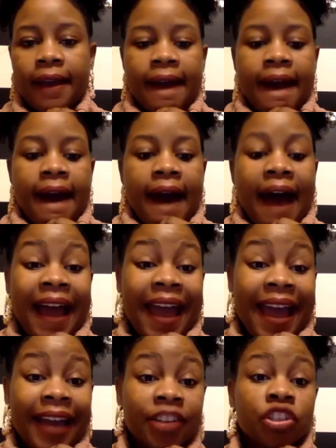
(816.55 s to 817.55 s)
I
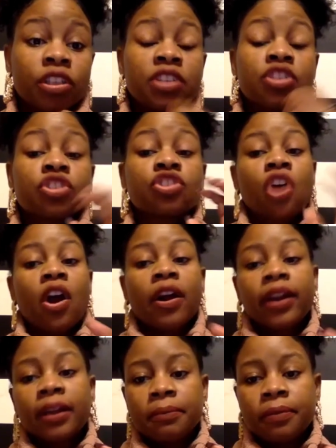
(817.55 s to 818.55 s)
actually
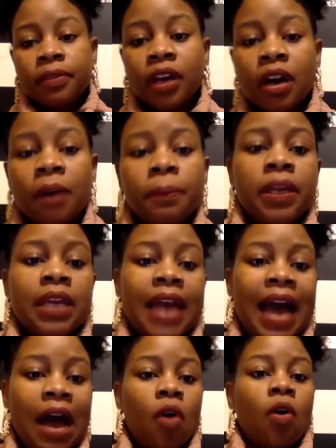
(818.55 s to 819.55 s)
started the company
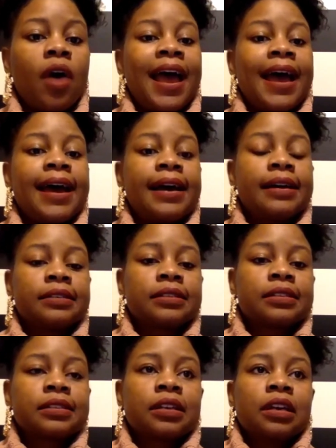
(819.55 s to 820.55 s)
out
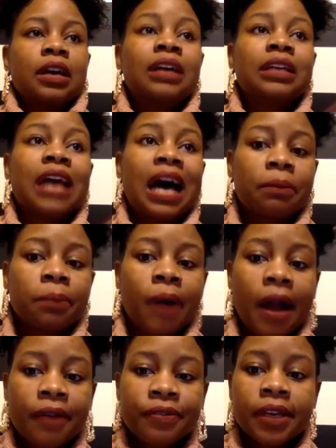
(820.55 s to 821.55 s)
as a
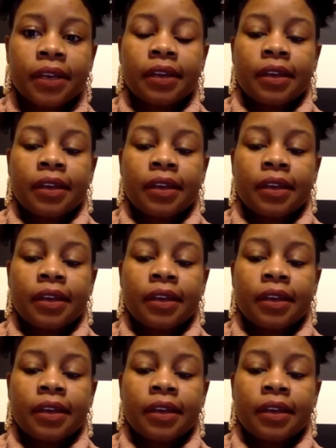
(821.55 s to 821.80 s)
nonprofit,